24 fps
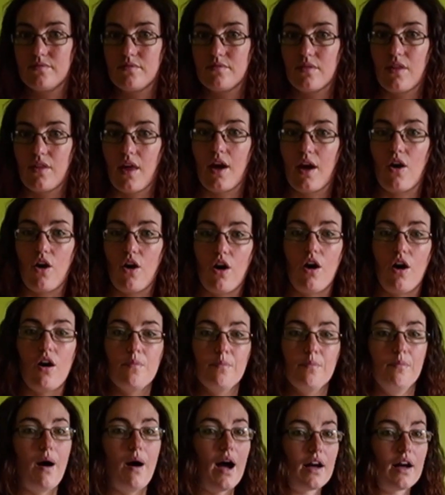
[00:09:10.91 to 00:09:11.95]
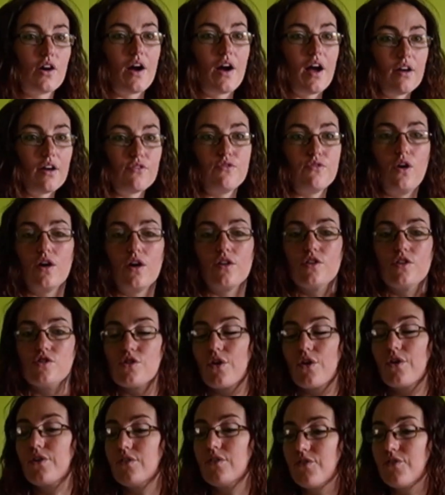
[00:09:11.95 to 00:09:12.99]
They are my grandfather's
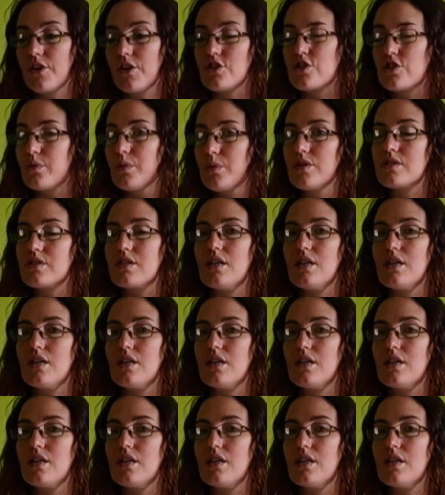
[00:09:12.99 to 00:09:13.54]
own vegetables.